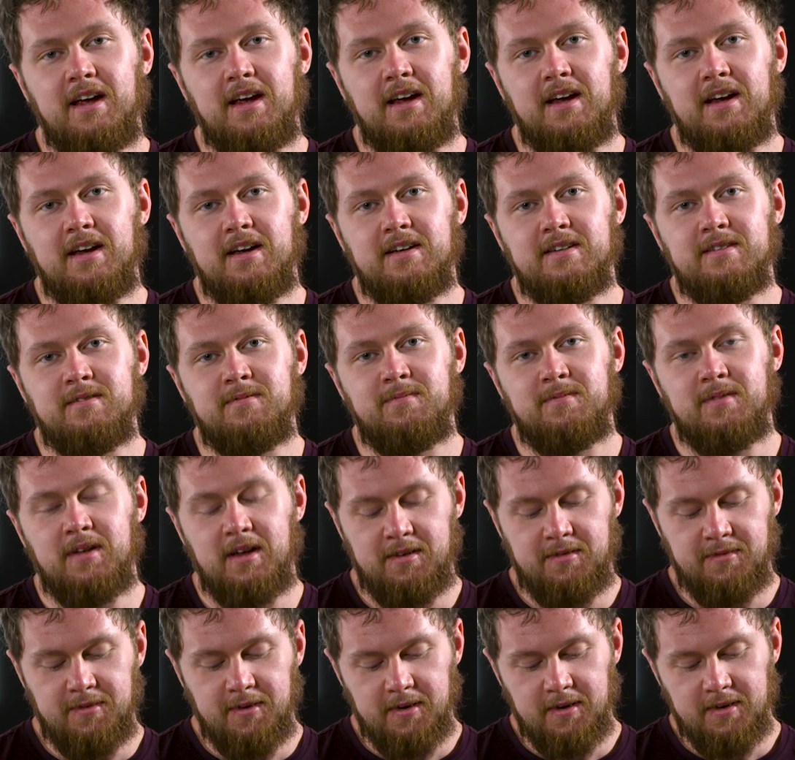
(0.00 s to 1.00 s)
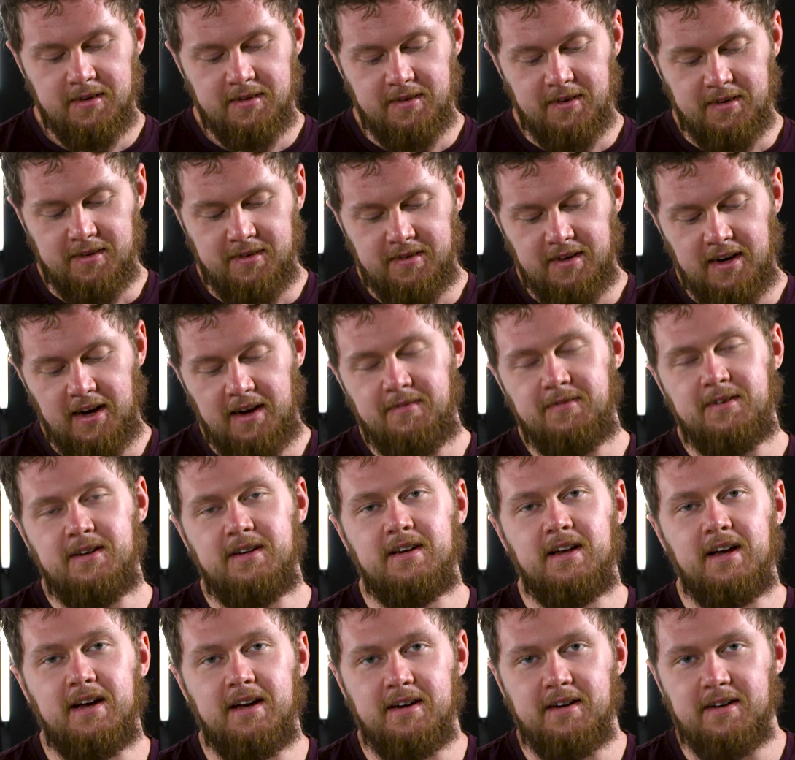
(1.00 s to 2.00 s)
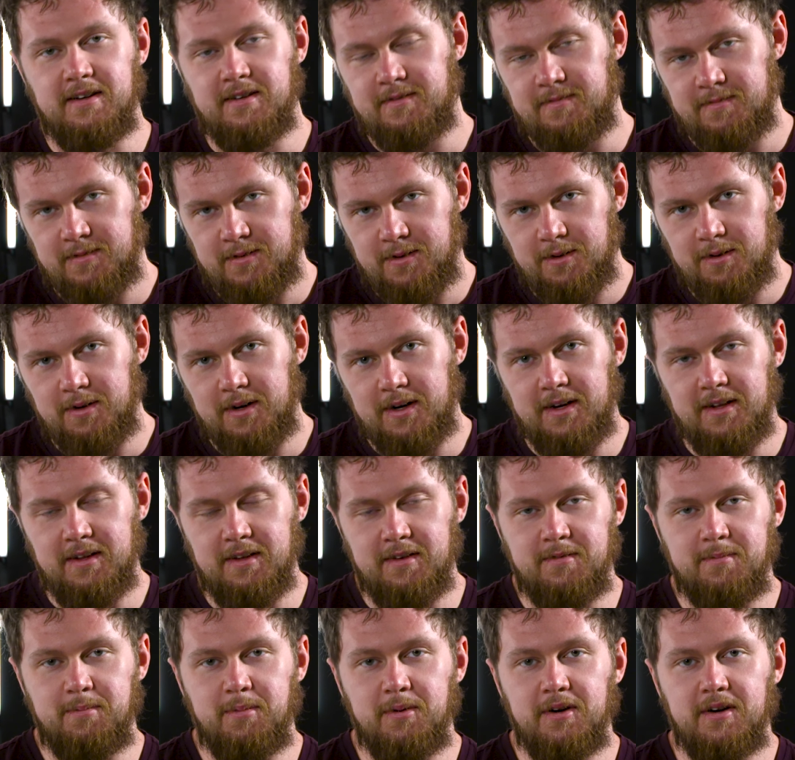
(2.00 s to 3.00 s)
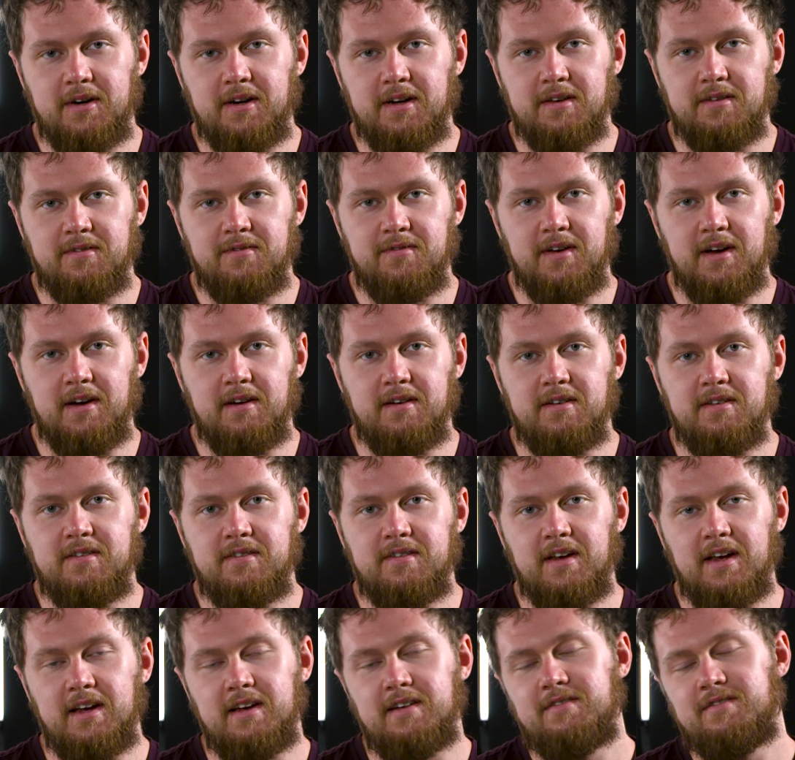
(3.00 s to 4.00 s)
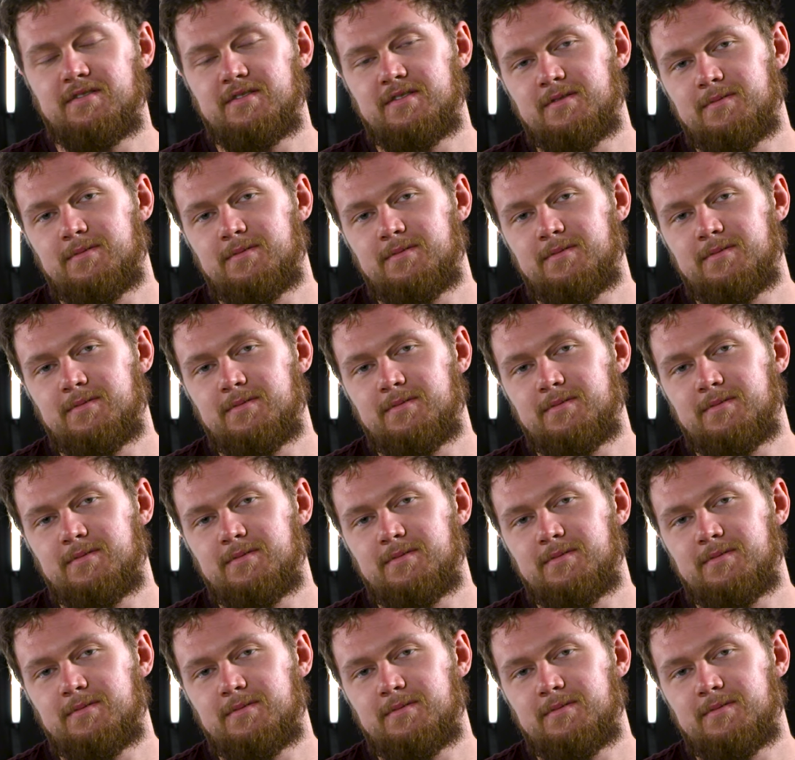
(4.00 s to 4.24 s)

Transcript: And as far as the safety data, according to this book, it's very safe.